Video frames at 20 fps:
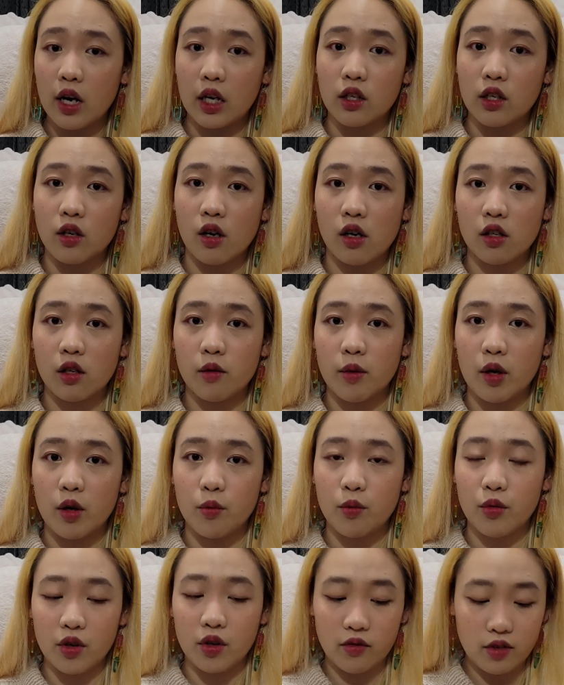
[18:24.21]
I talked
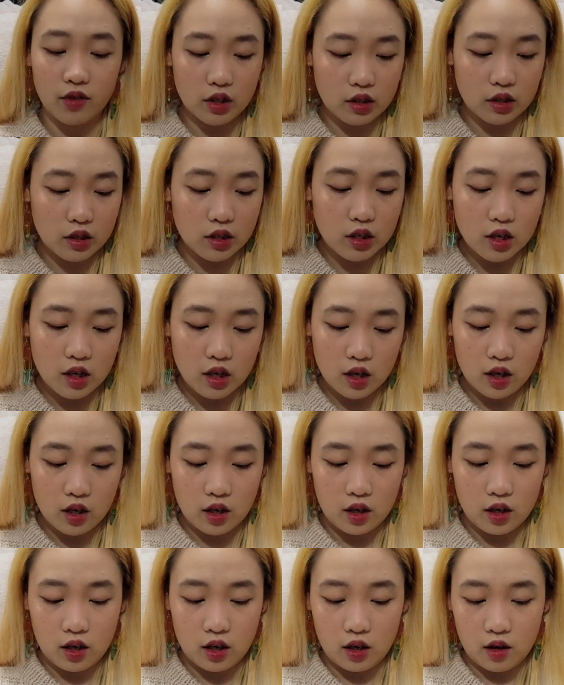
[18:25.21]
about previously.
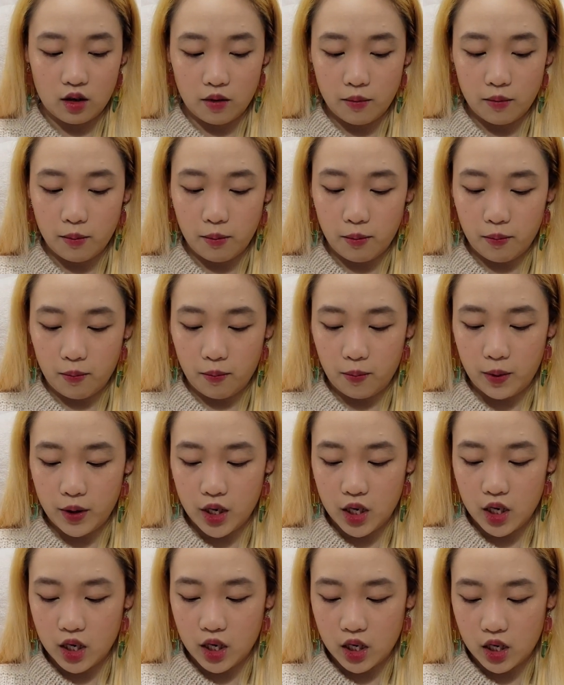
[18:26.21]

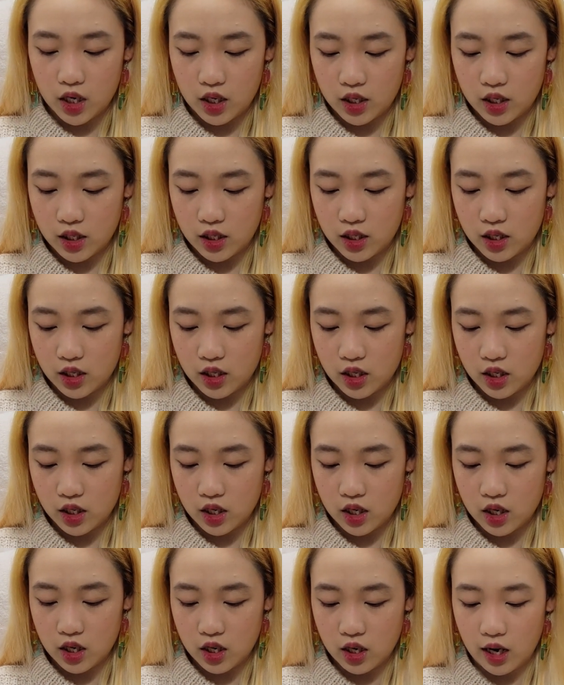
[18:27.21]
But
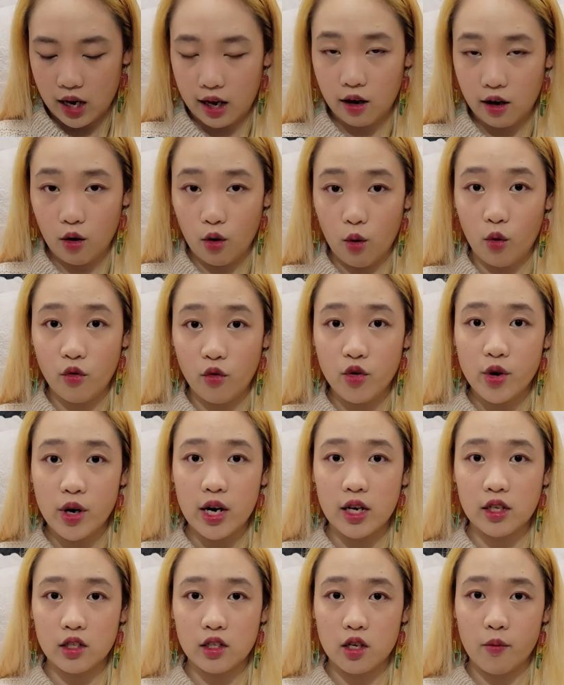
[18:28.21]
I
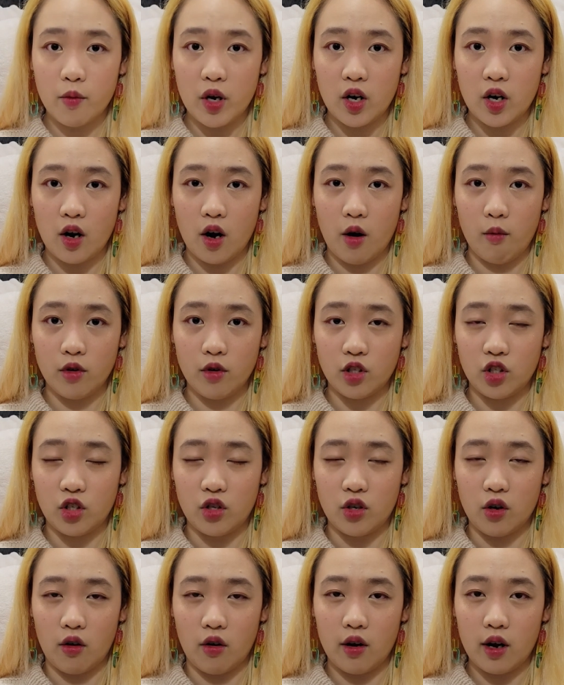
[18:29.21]
overestimated how much
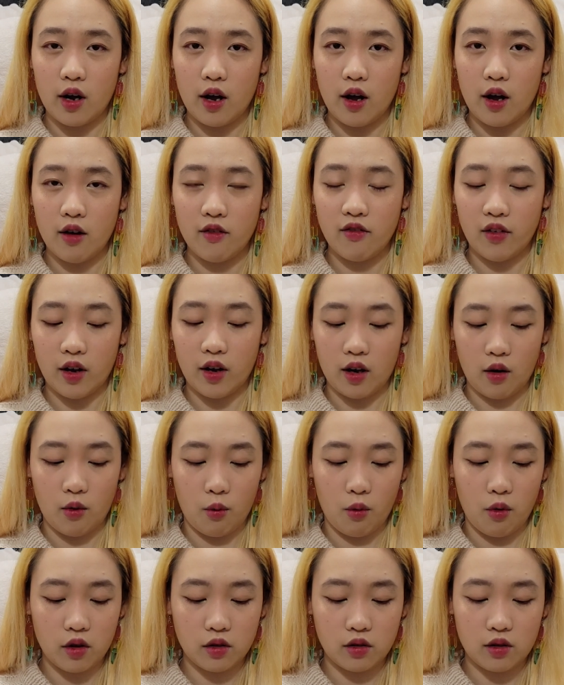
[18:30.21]
yarn I have, and I
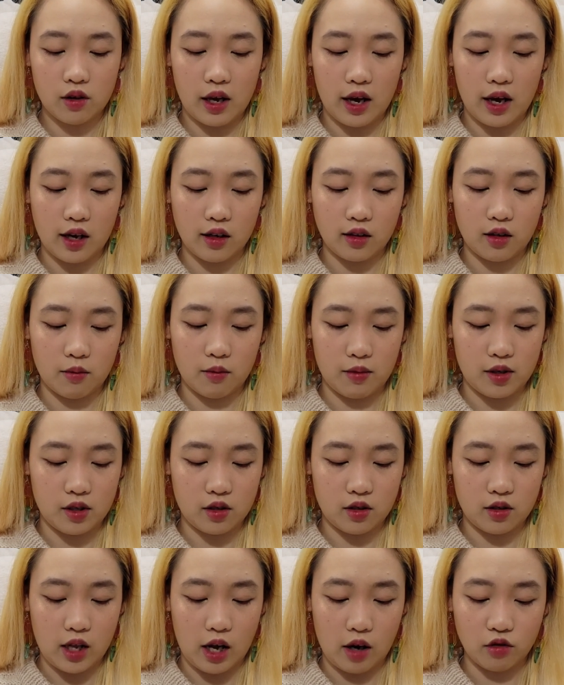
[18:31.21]
want the hat to be
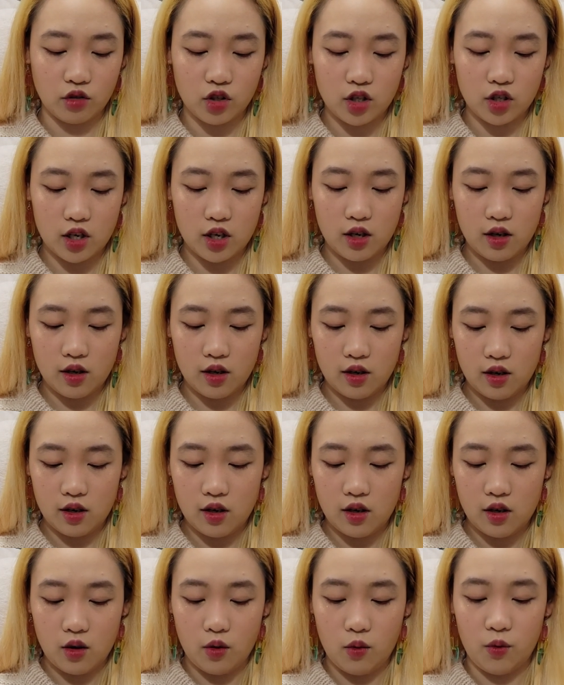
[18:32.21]
slouchy
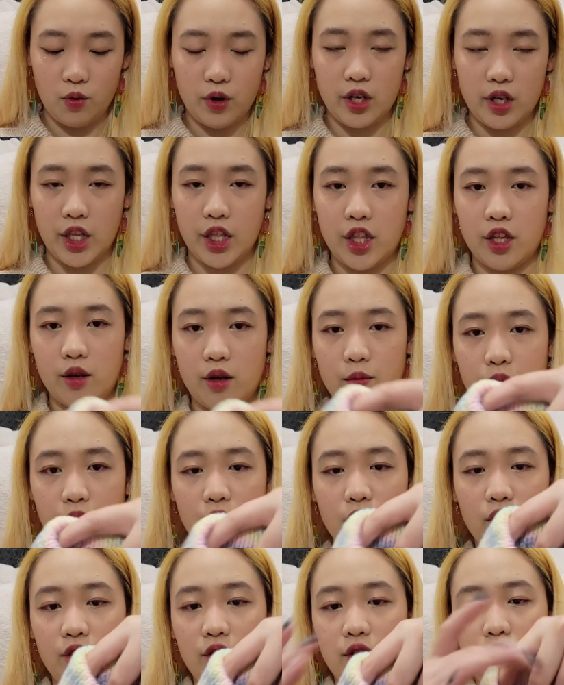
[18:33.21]
with
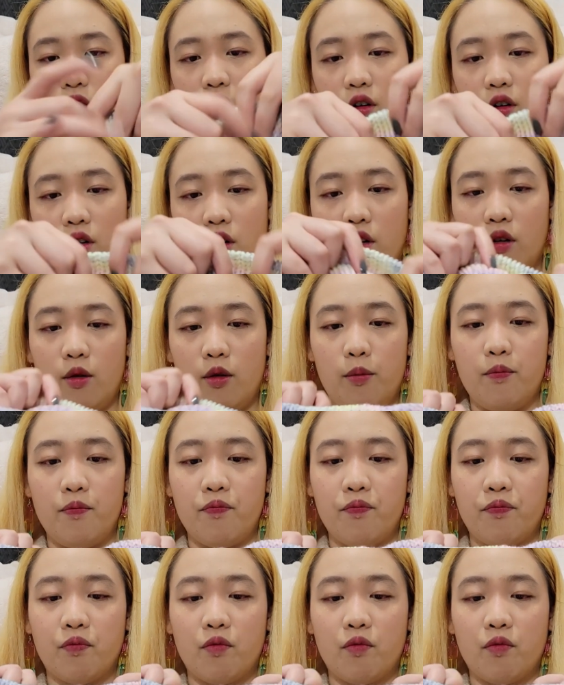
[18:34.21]
both the